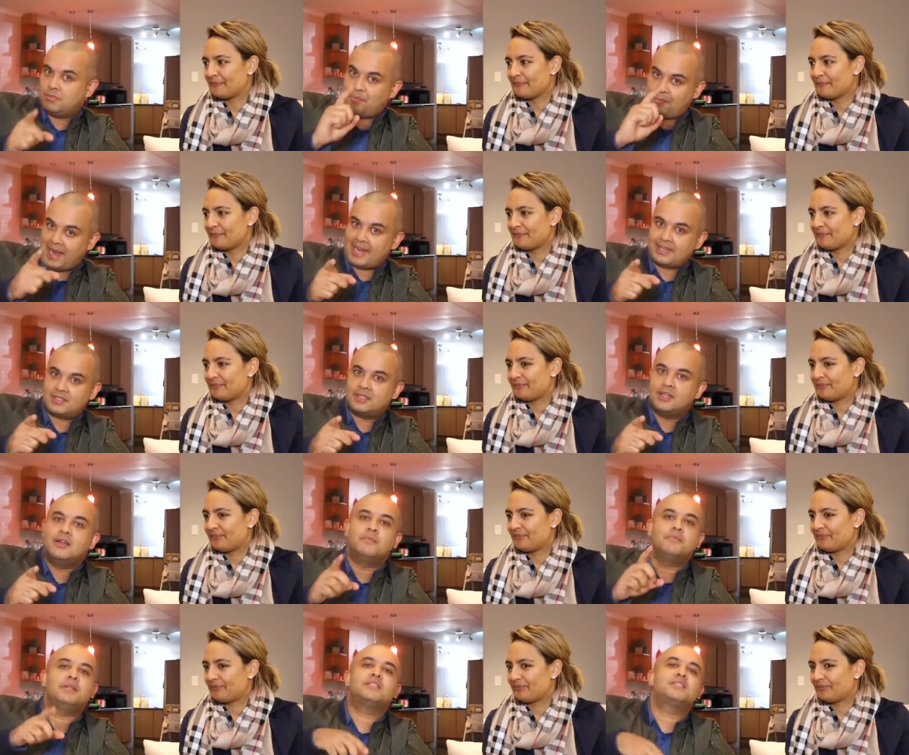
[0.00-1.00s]
Speaker 1: but,
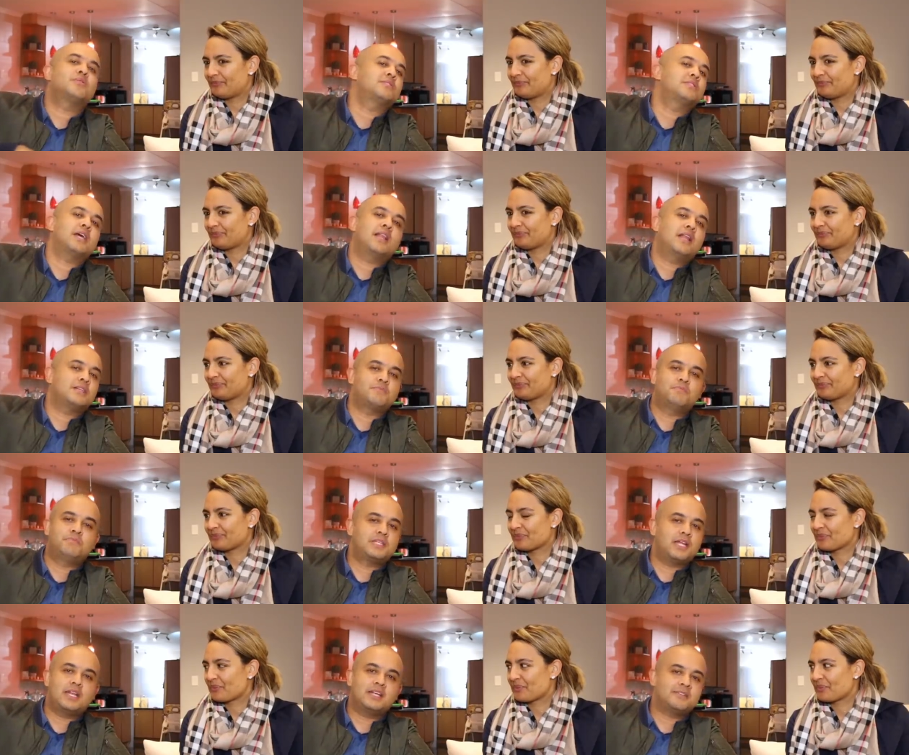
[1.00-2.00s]
please don't send us,
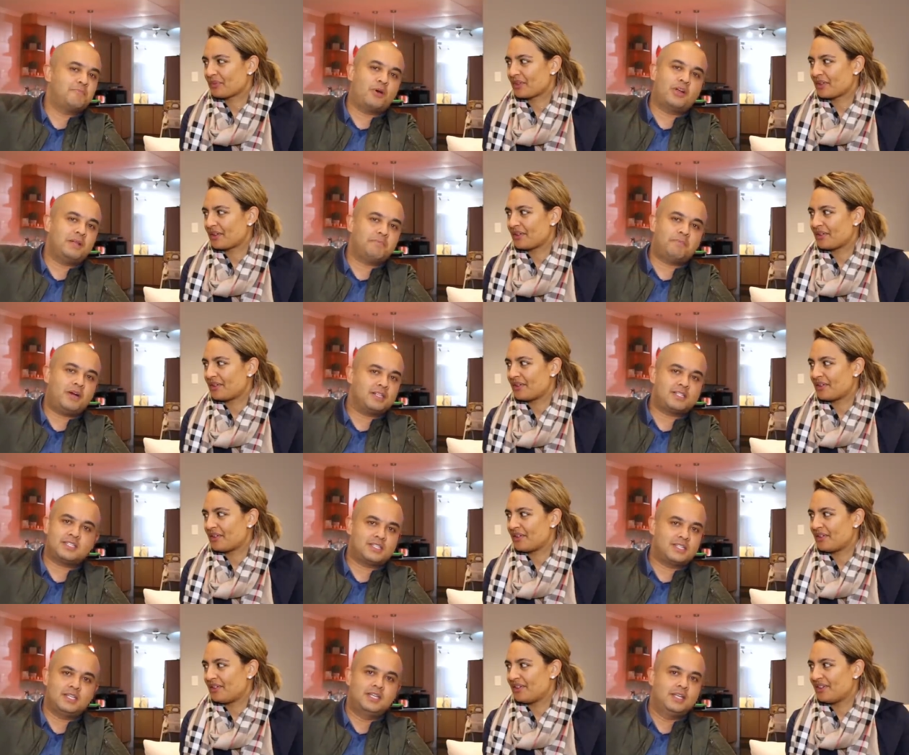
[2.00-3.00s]
send us body
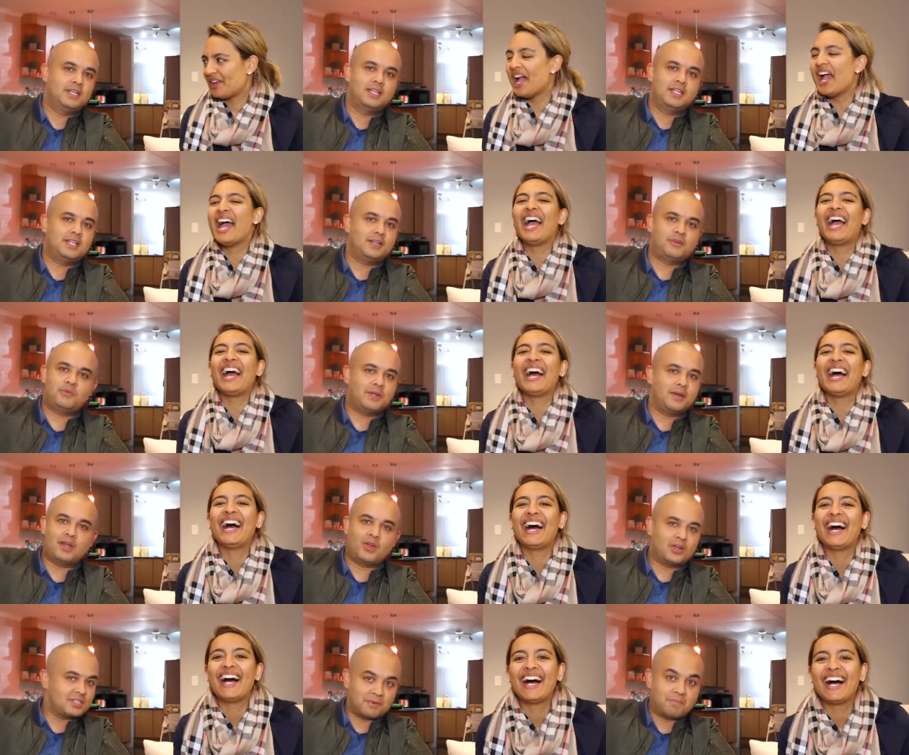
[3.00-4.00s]
parts that we
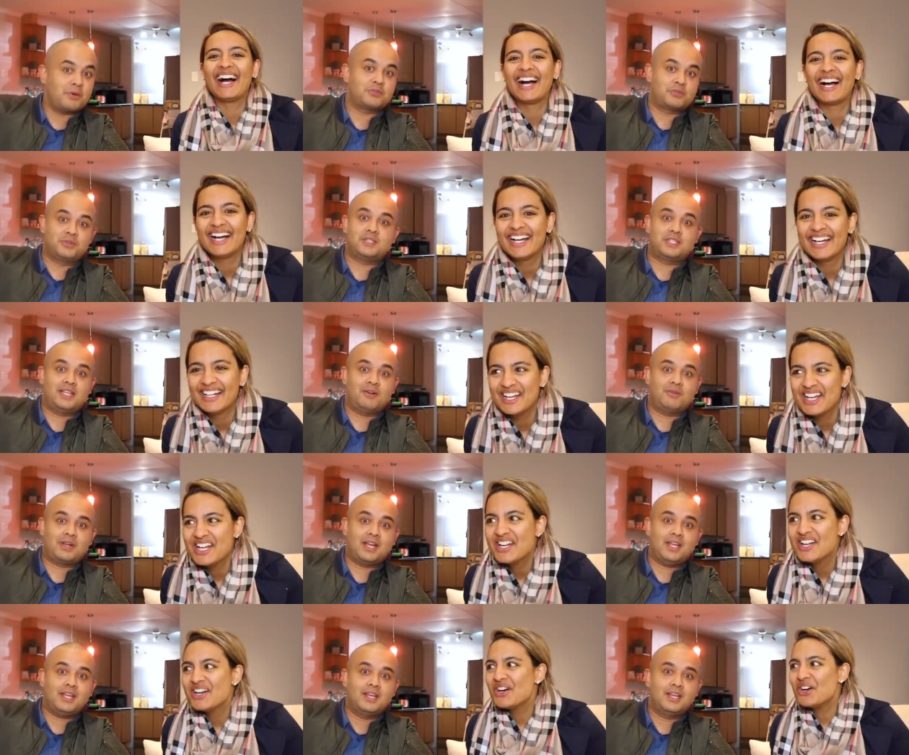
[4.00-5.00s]
are not supposed to see,
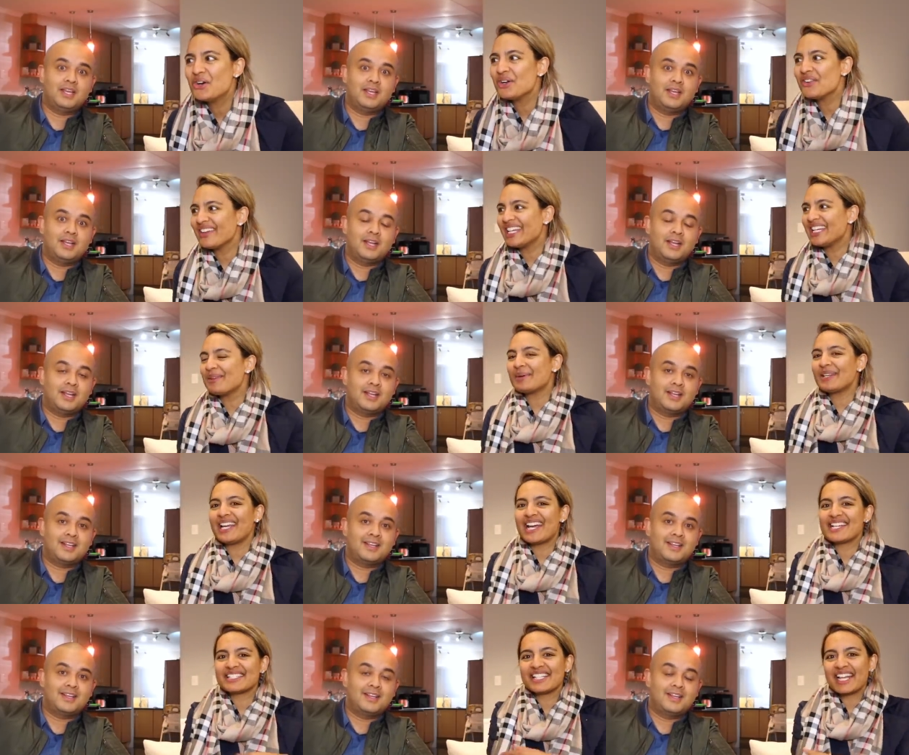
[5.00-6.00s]
okay?
Speaker 2: Or if
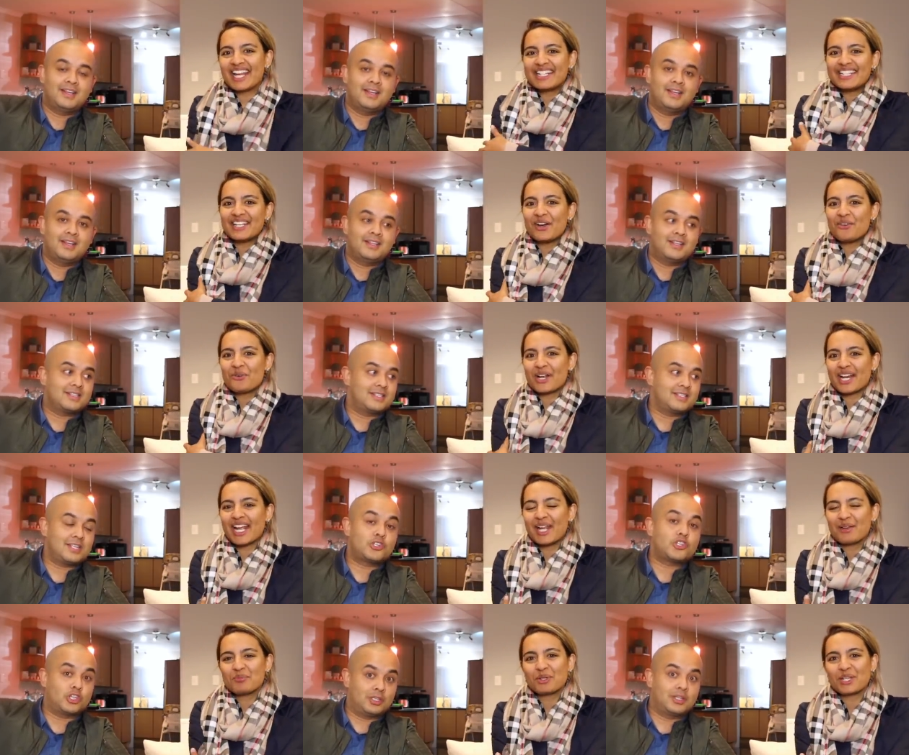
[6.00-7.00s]
anybody has an idea this
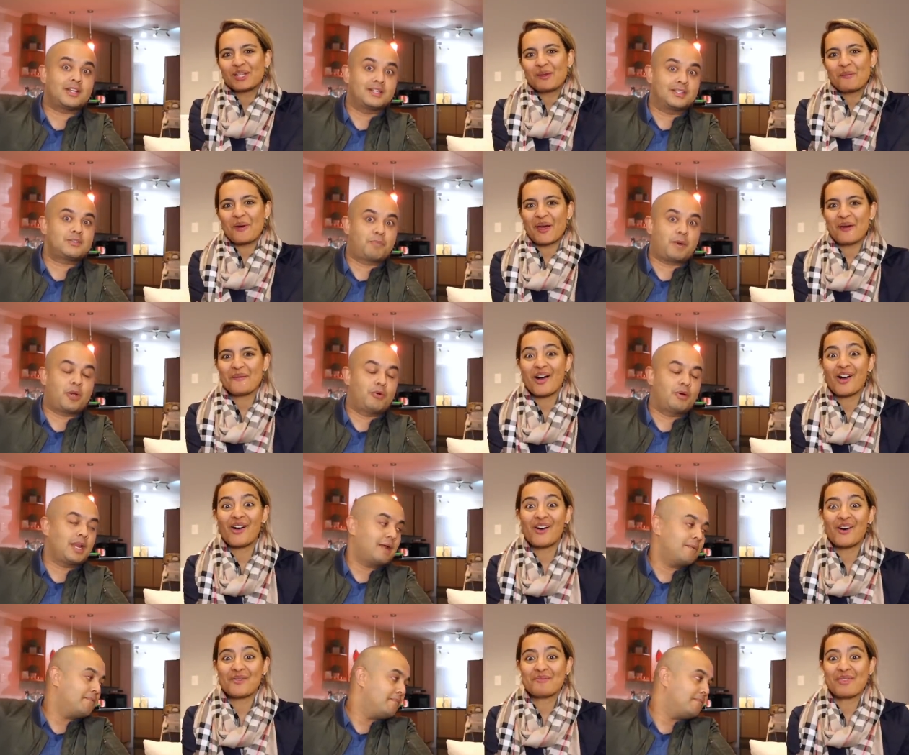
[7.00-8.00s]
is I a children's
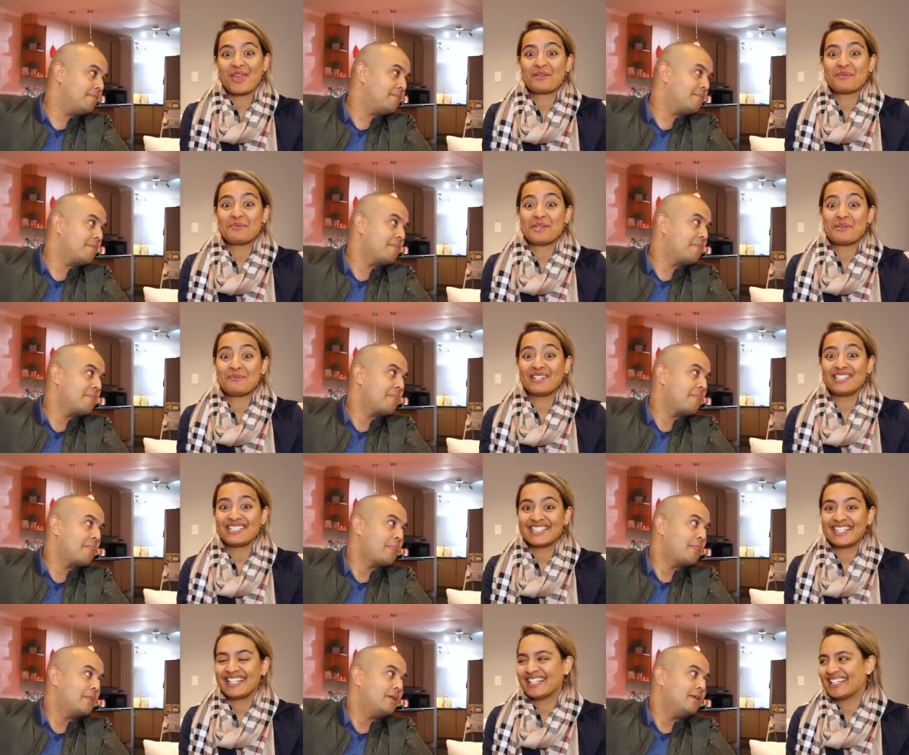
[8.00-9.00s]
program. Oh, that would be
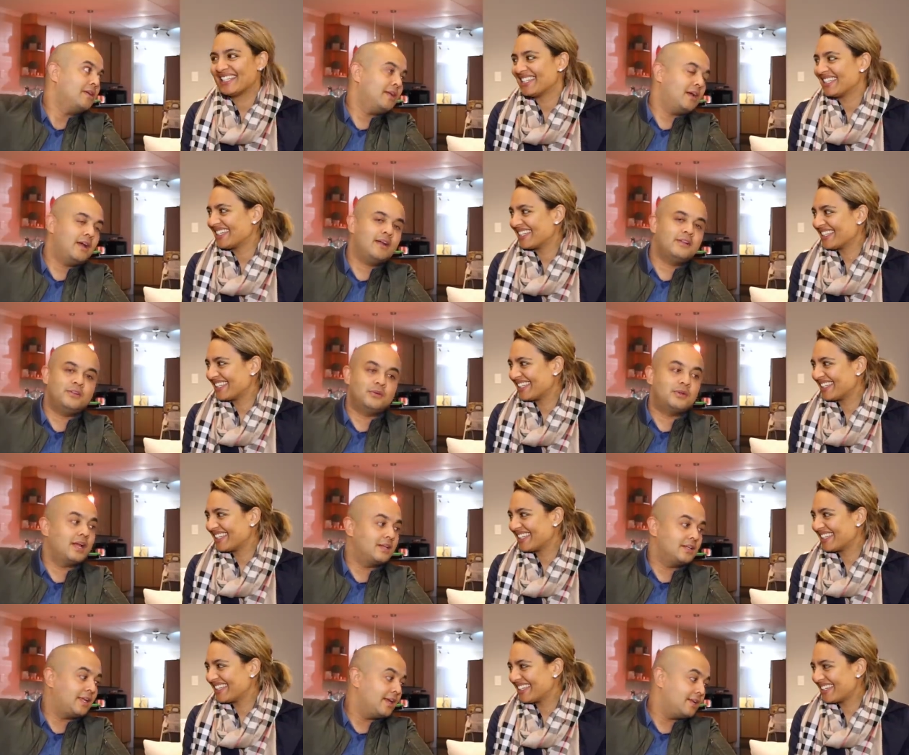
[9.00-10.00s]
amazing.
Speaker 1: Yeah, you
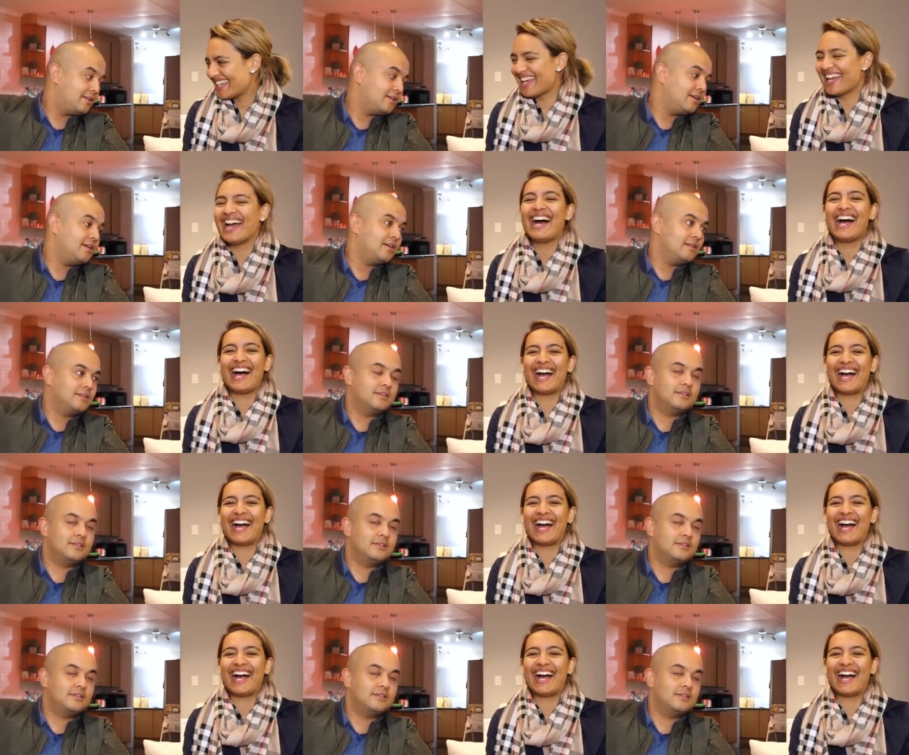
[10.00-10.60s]
can get. Uh,